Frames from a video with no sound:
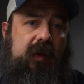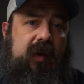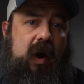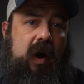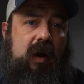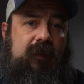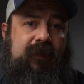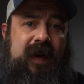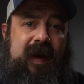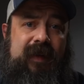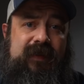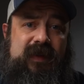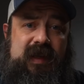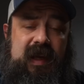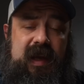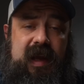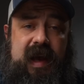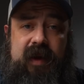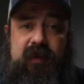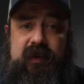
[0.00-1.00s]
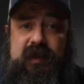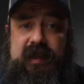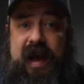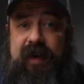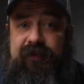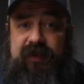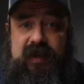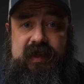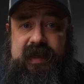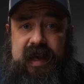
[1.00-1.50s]
the R5C, I would
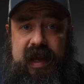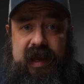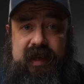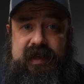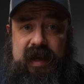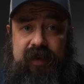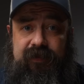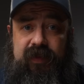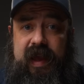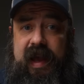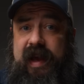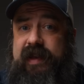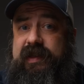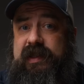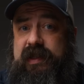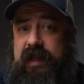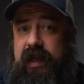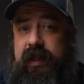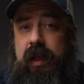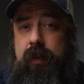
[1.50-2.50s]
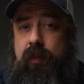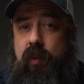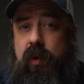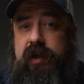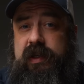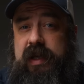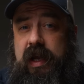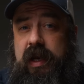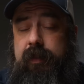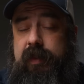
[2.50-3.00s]
have to say, definitely has slightly more
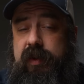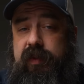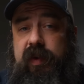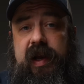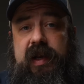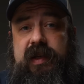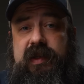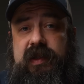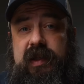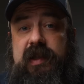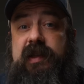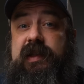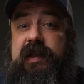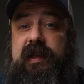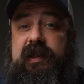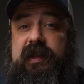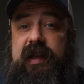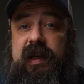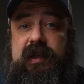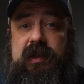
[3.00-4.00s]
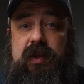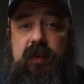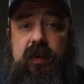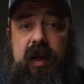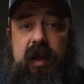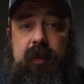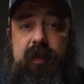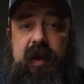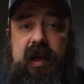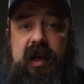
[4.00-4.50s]
dynamic range than the Z6
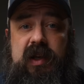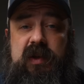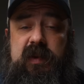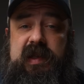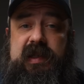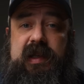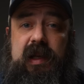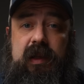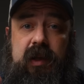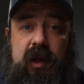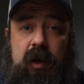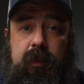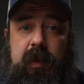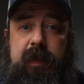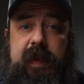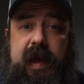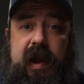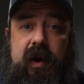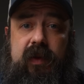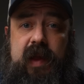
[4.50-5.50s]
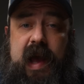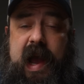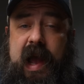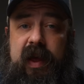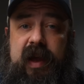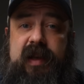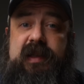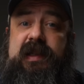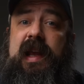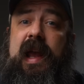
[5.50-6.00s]
III because we see a little bit better in the
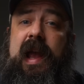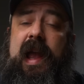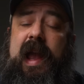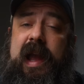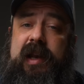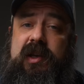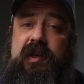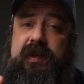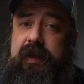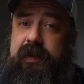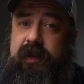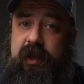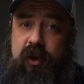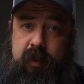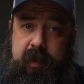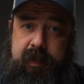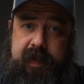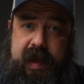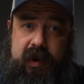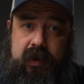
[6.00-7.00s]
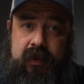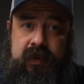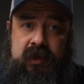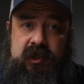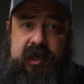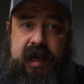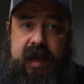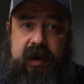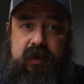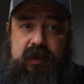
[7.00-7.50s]
highlights and just a little bit better in the
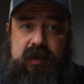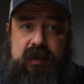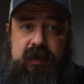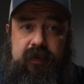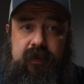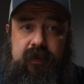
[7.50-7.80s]
shadows.